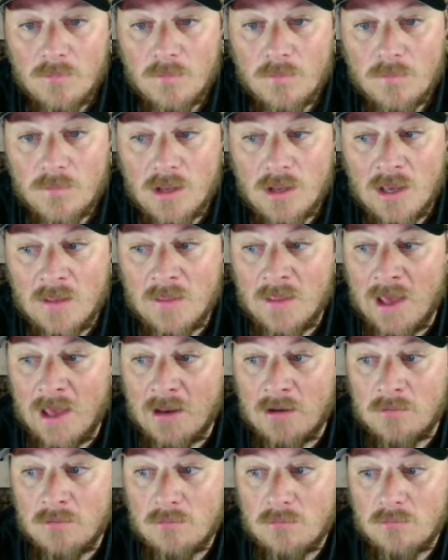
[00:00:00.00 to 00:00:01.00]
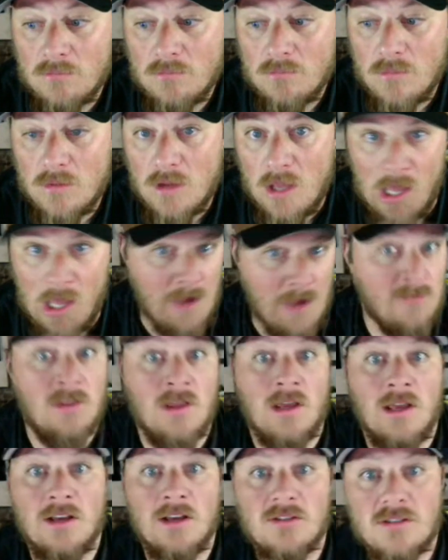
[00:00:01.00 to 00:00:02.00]
and then
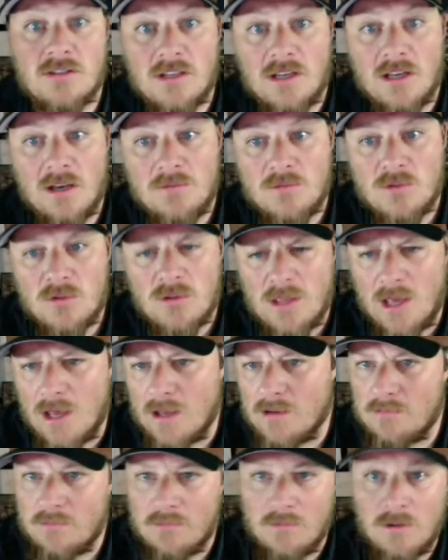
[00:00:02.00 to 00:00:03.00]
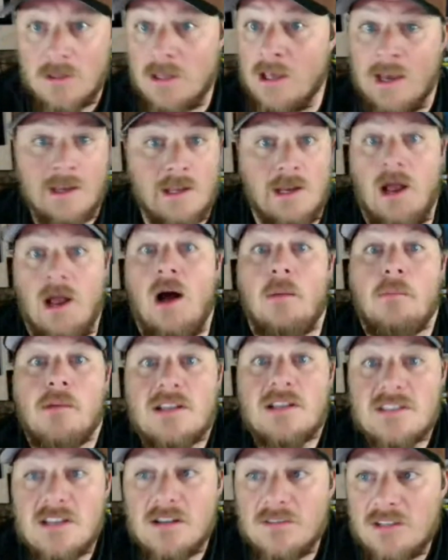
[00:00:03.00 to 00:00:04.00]
everything else that comes with that. The
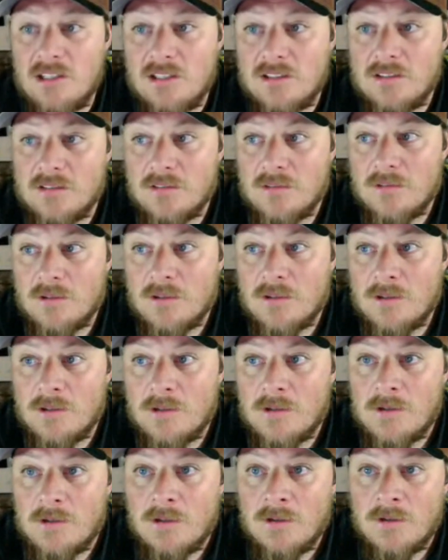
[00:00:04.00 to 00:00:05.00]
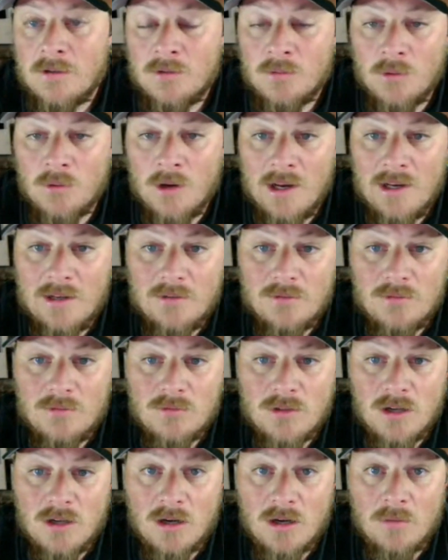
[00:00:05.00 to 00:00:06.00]
economics of it, right?
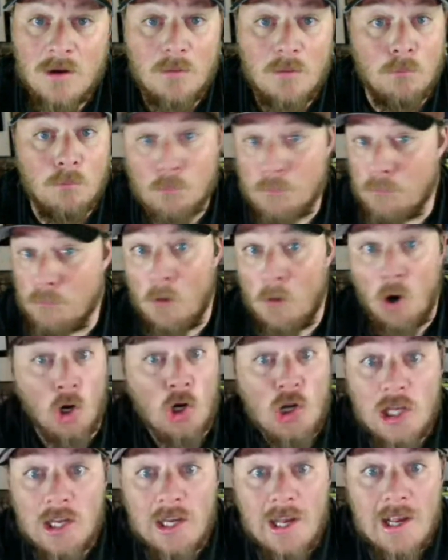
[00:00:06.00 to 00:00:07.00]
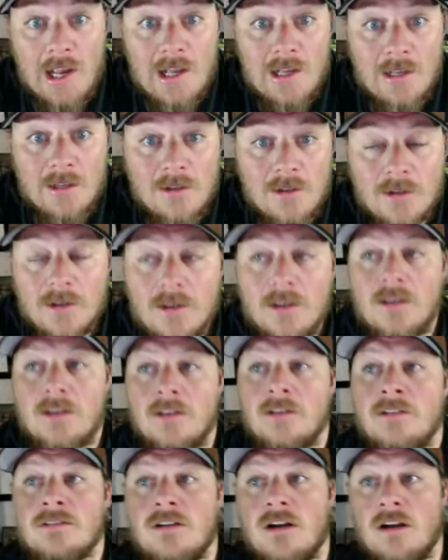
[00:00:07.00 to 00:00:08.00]
Talk about marketing,
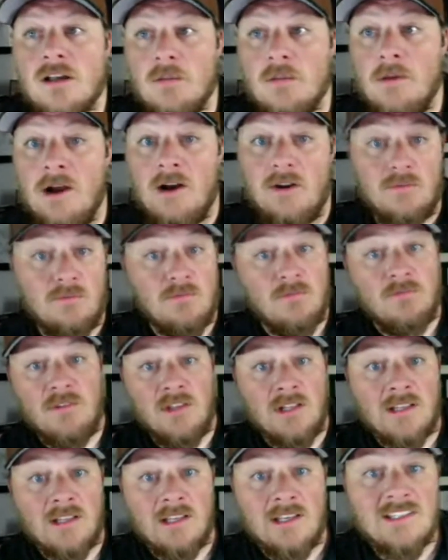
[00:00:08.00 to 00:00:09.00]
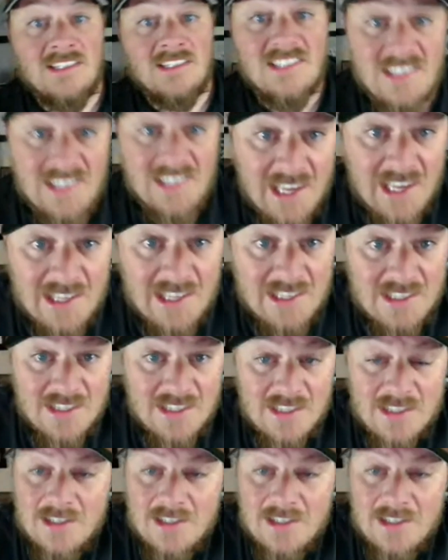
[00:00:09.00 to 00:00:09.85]
talking about filling seats